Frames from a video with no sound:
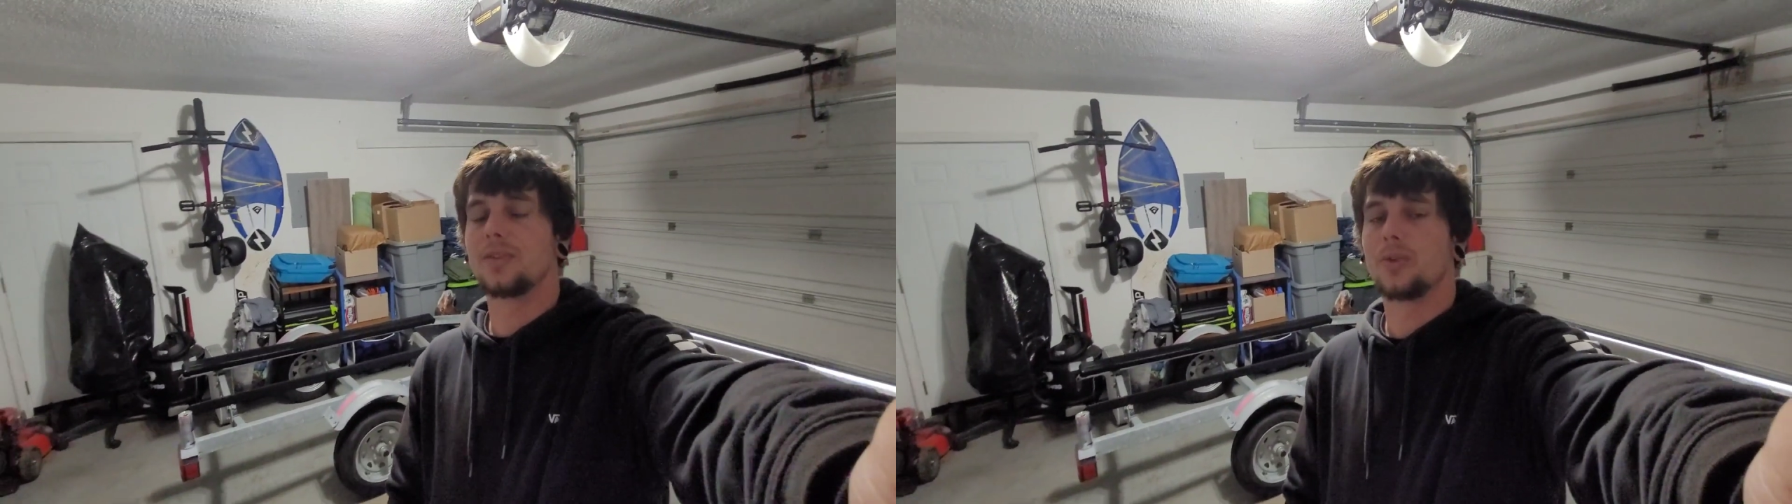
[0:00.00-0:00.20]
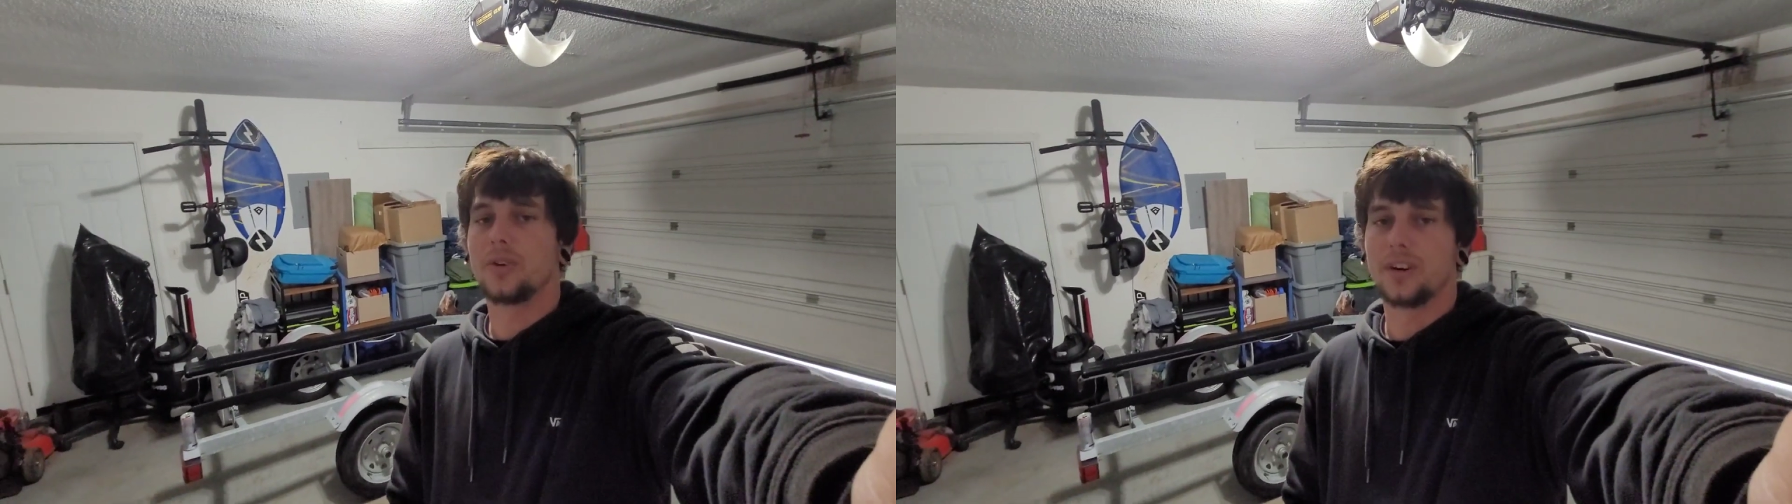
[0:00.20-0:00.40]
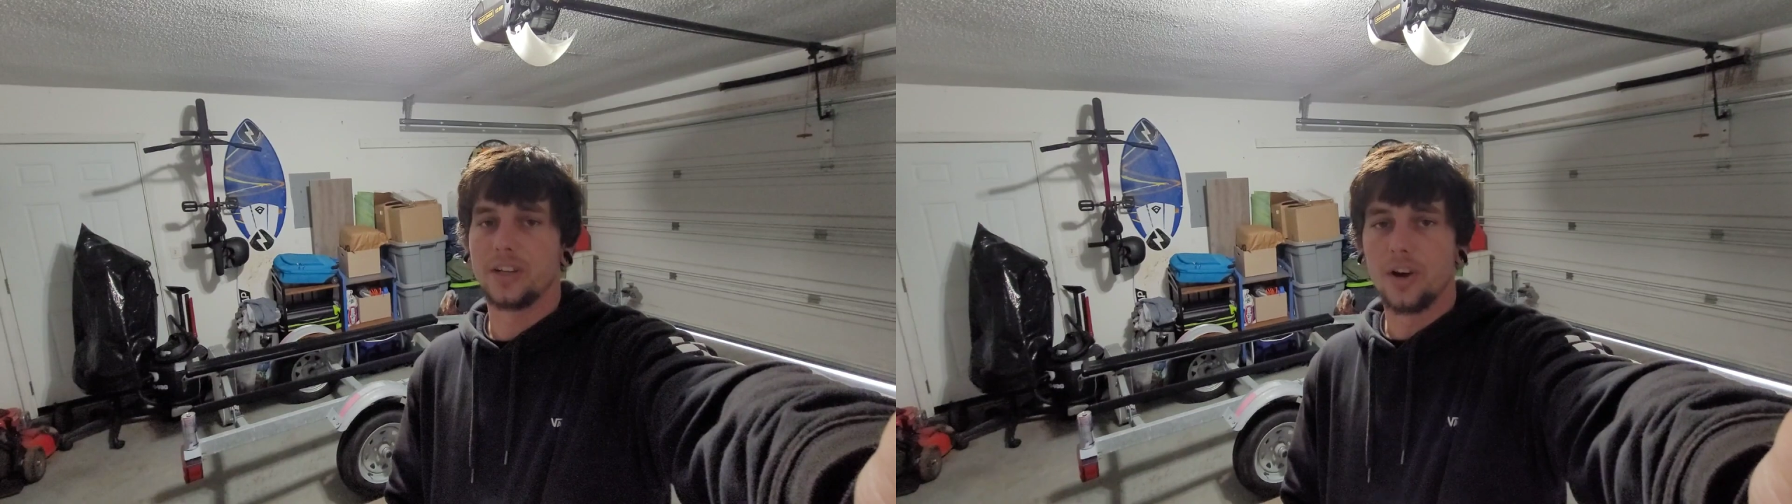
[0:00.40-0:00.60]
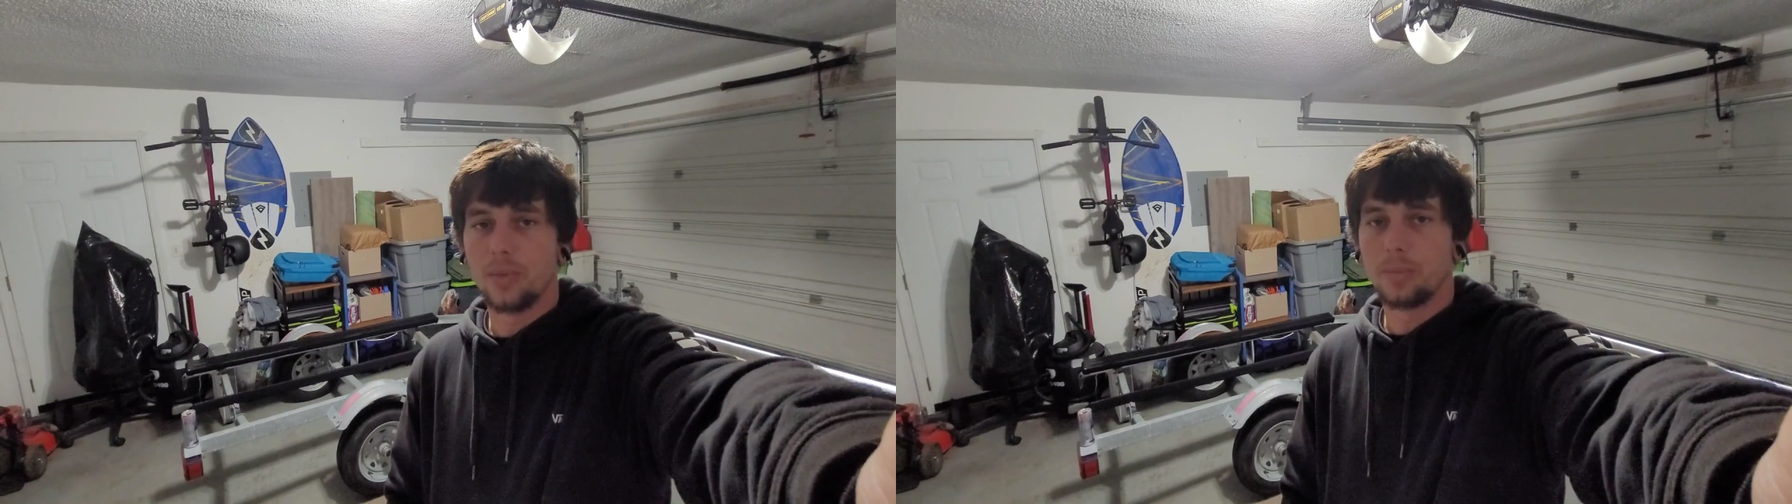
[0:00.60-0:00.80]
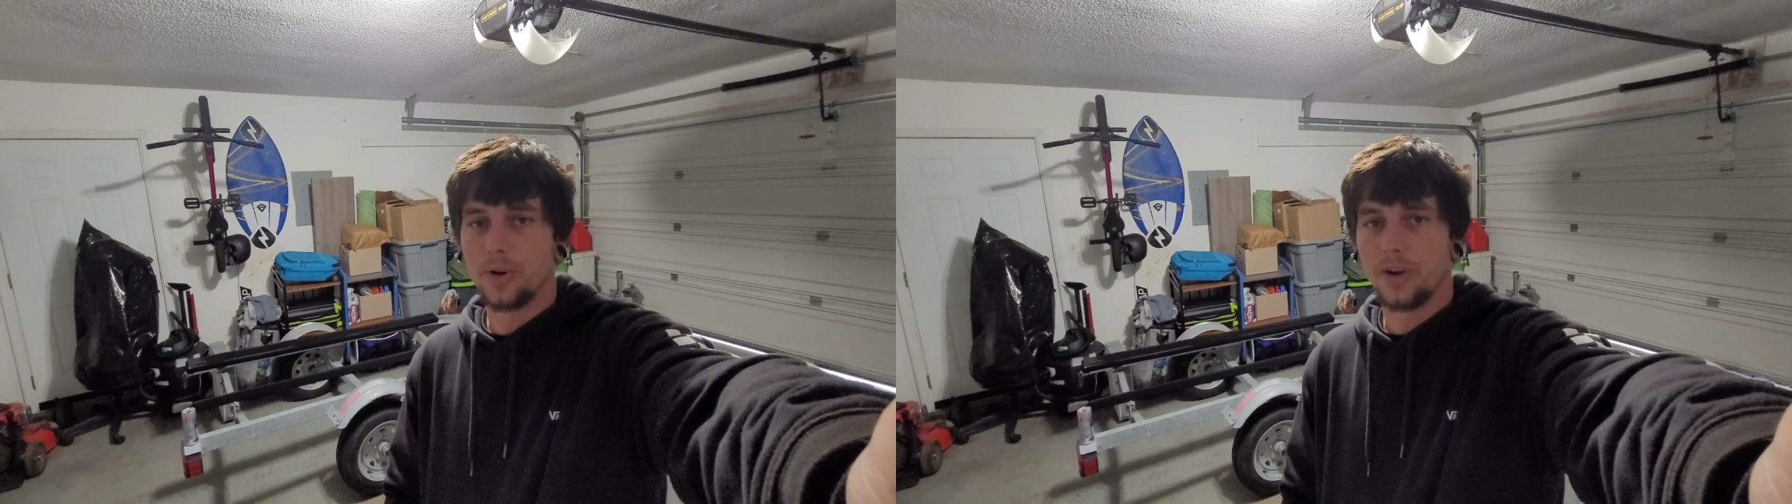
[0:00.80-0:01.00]
or a
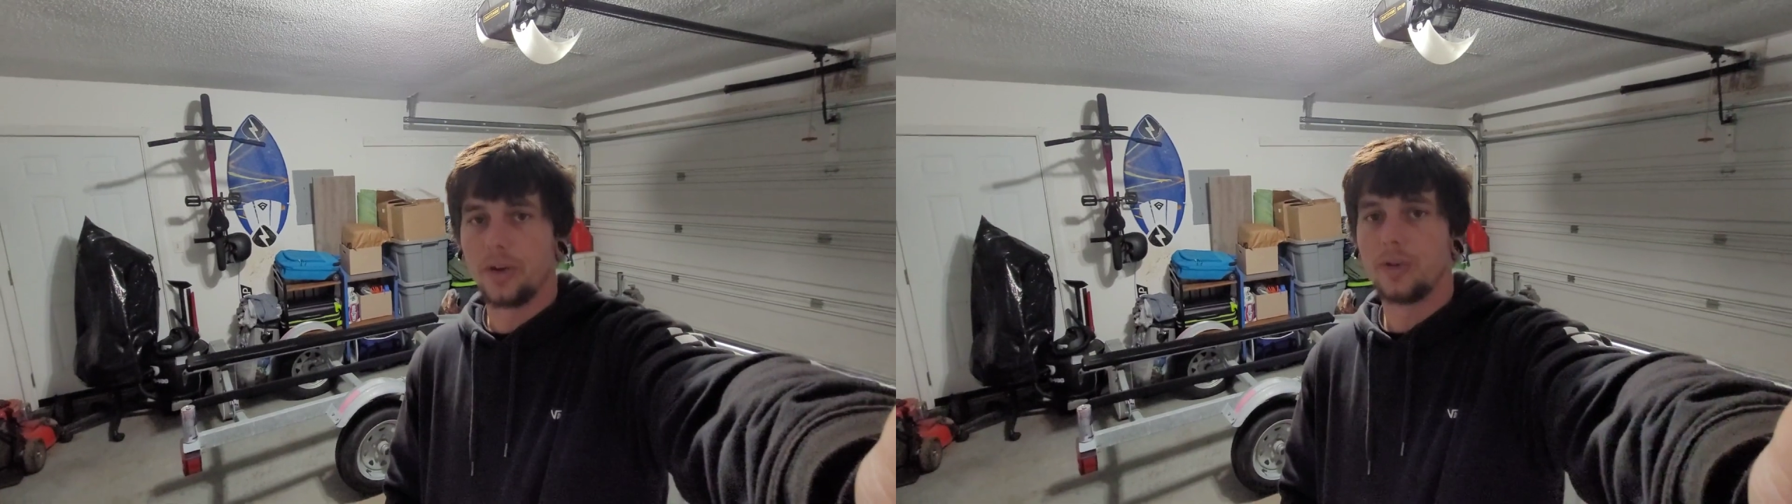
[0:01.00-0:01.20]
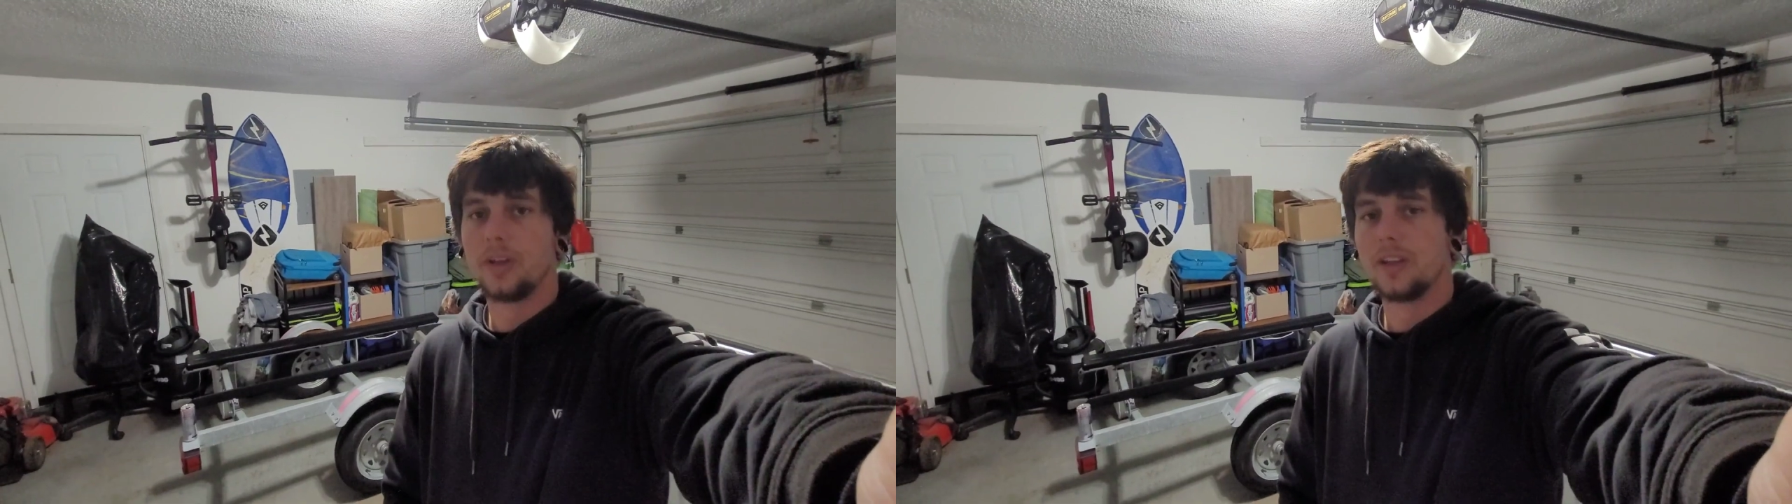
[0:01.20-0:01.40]
GoPro.